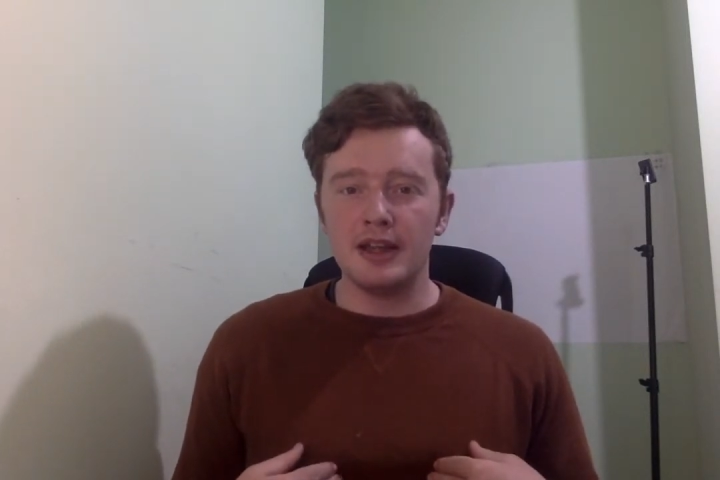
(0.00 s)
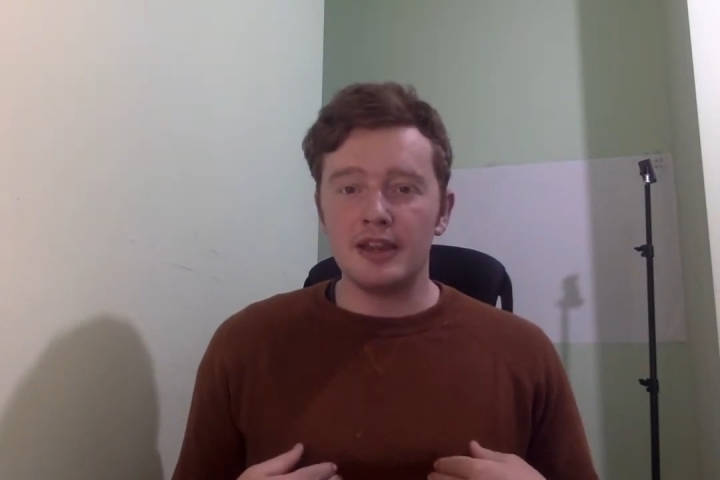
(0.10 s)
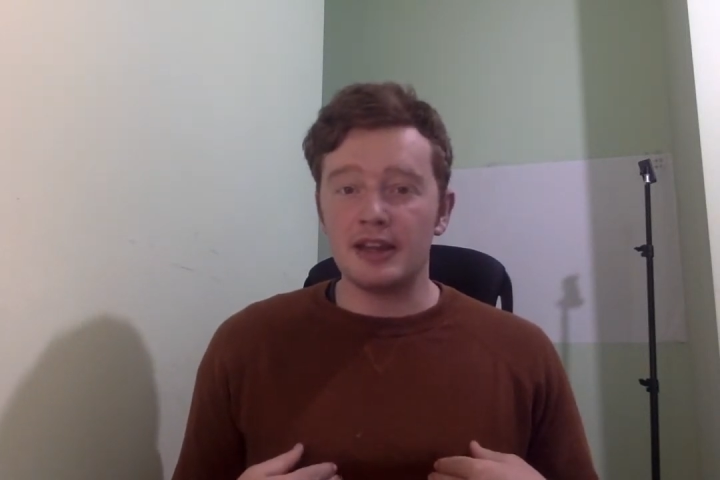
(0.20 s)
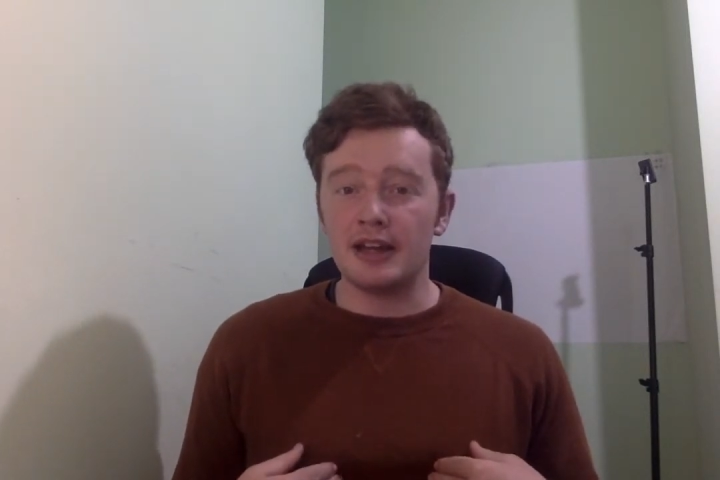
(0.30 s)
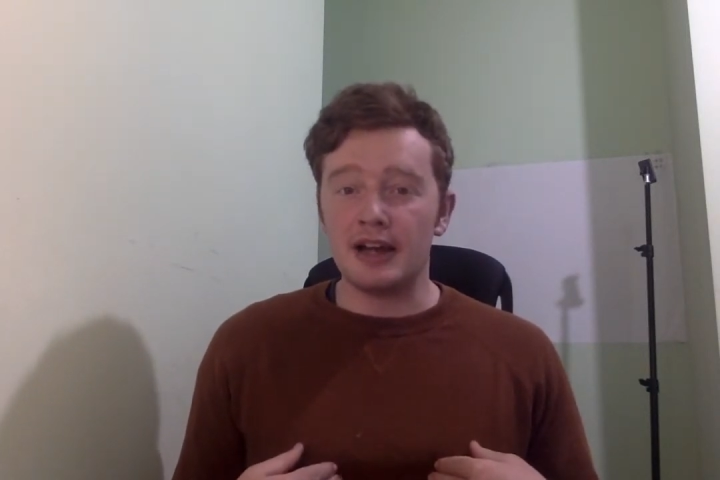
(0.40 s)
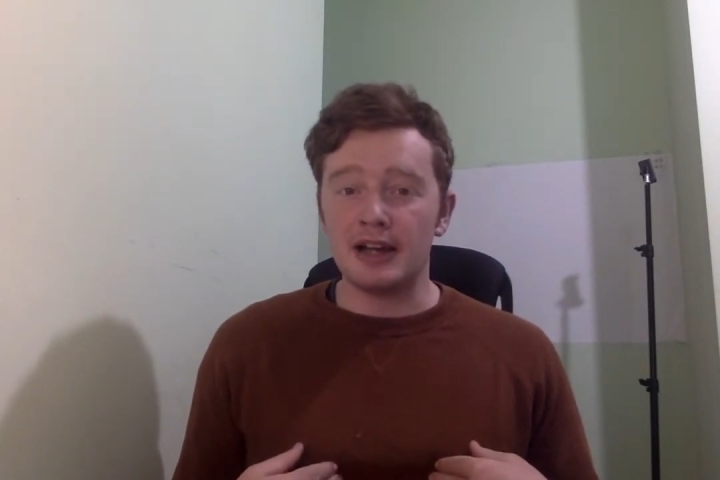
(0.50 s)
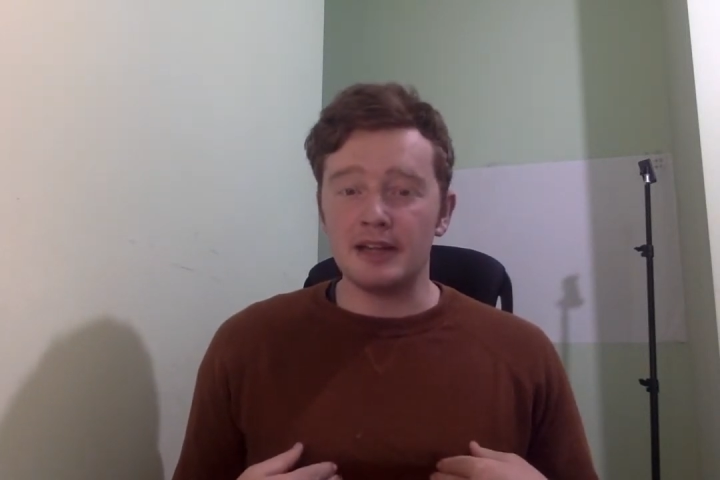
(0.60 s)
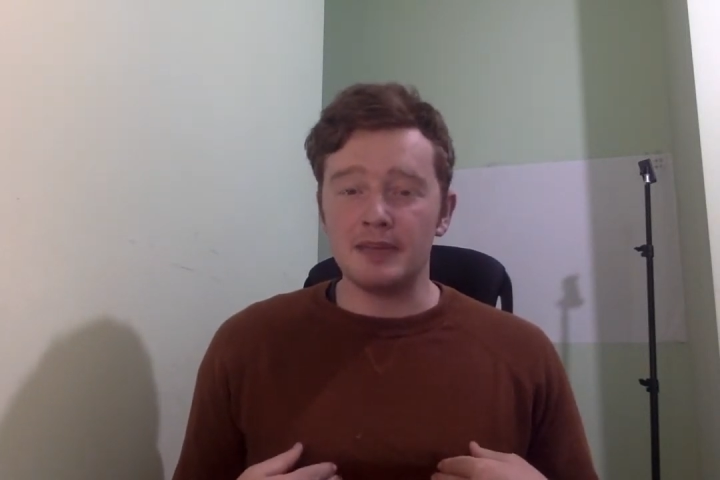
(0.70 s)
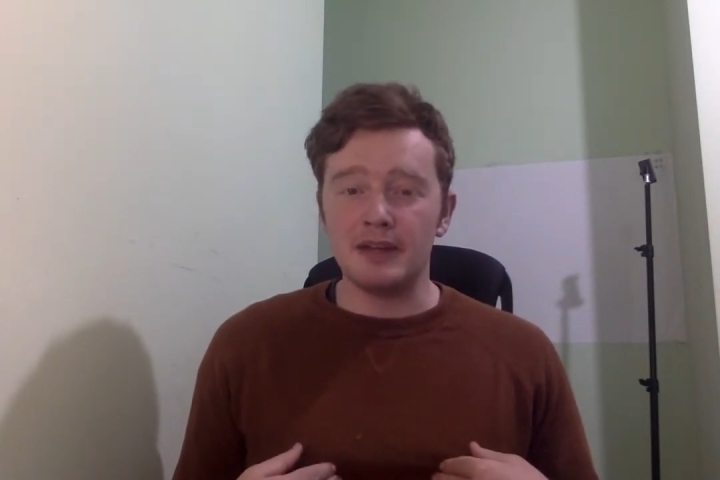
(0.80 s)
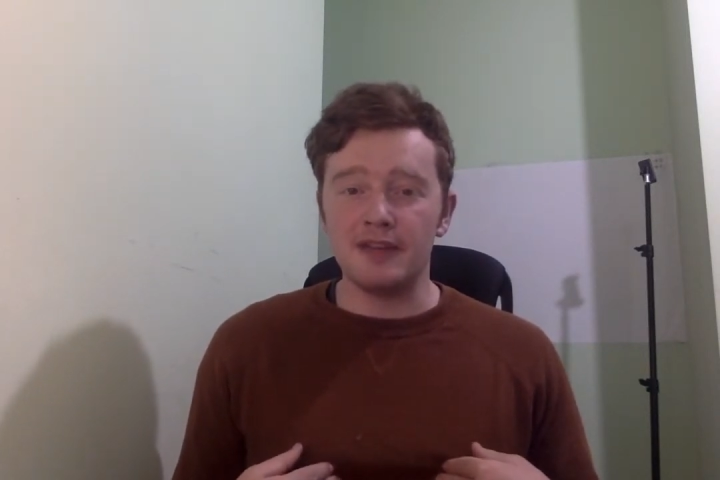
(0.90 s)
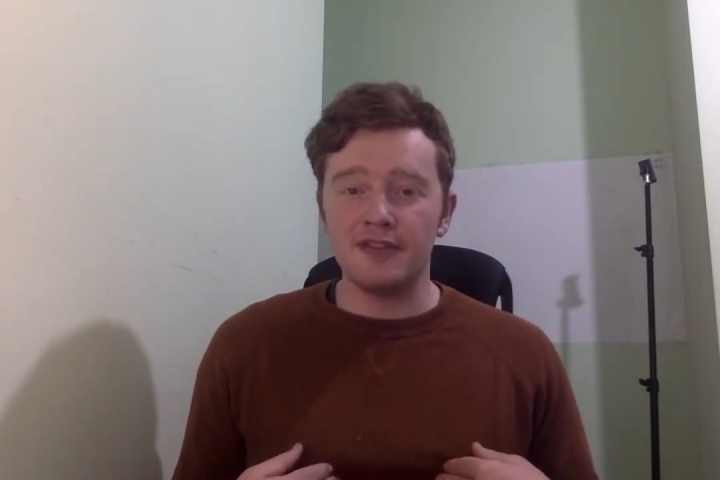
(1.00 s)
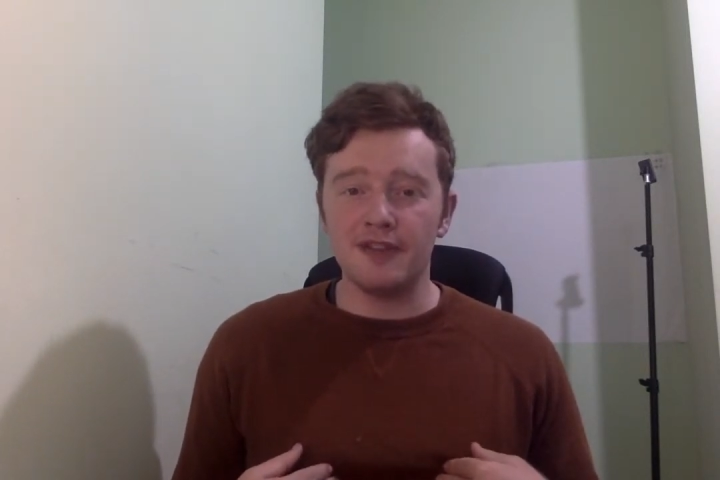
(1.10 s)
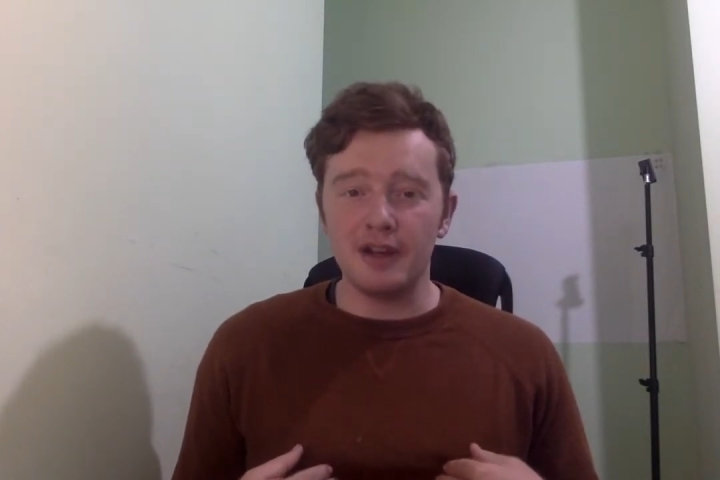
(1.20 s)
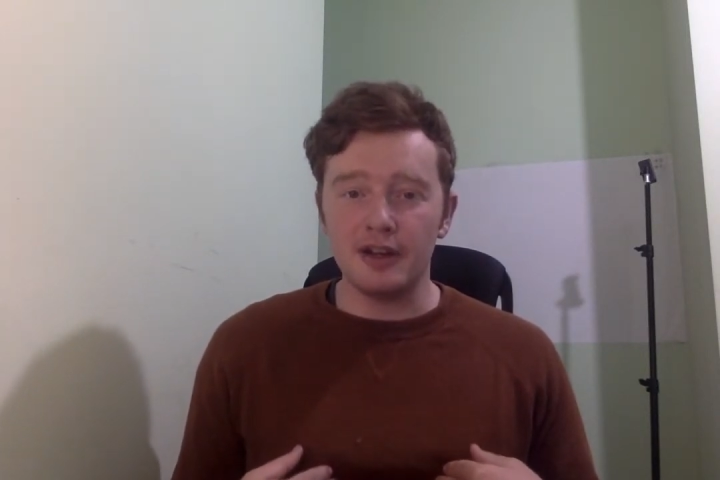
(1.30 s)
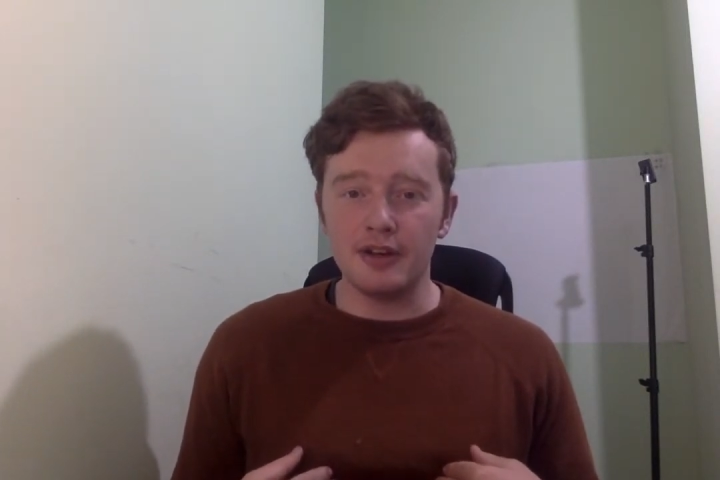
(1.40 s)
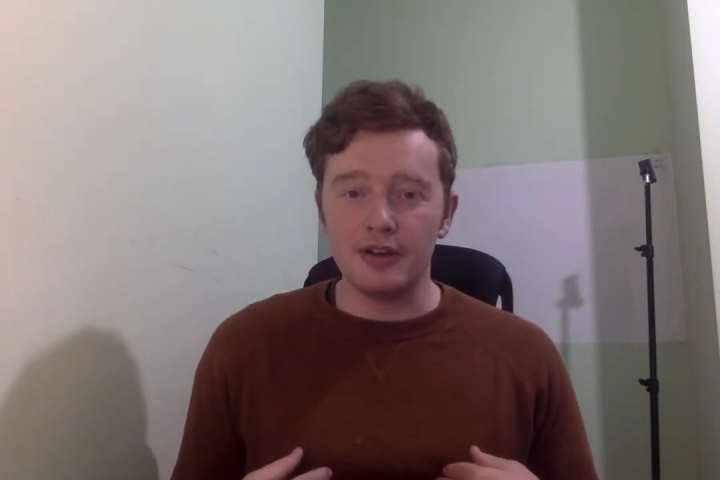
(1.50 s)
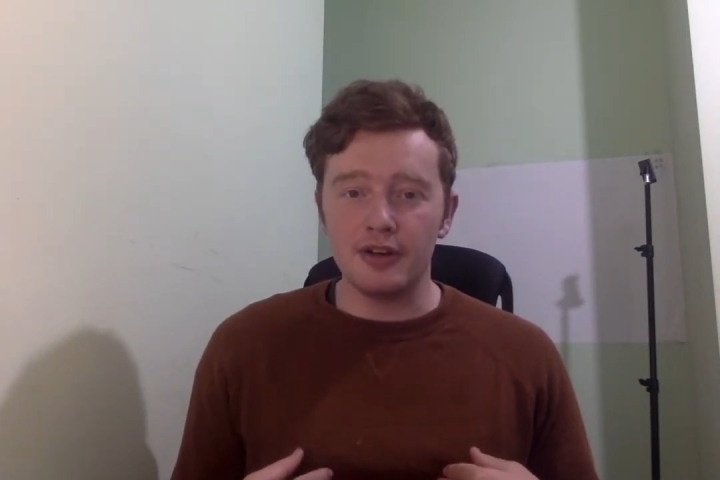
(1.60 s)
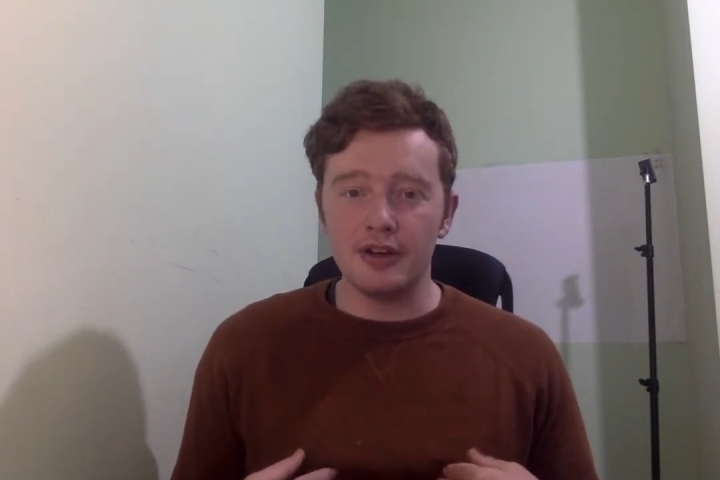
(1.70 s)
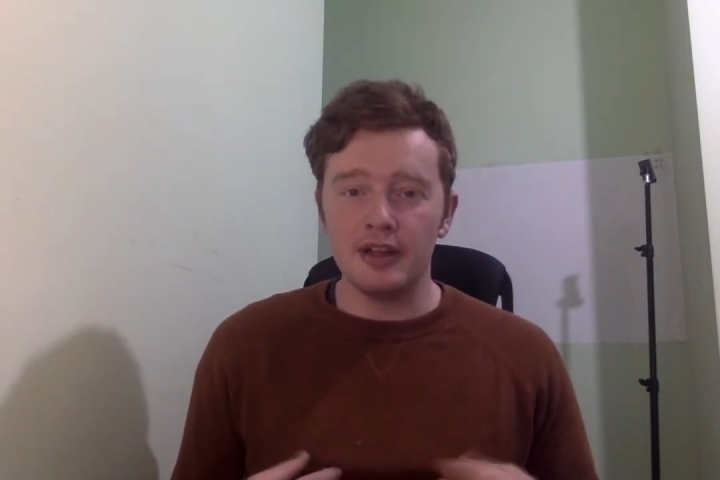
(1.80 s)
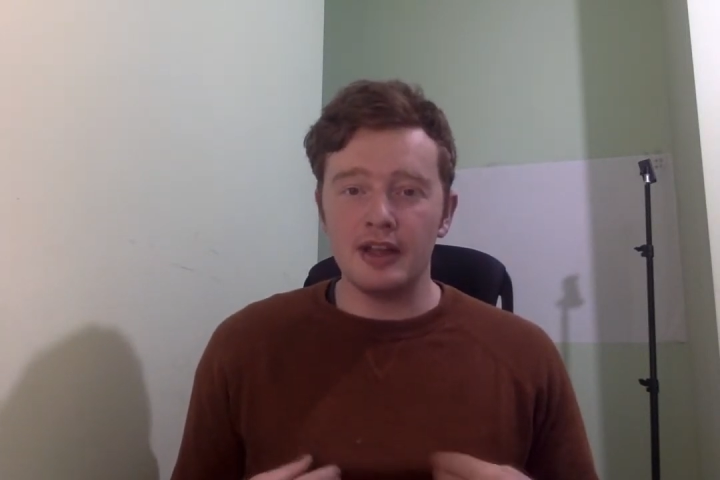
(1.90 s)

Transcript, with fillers: that I'd been fired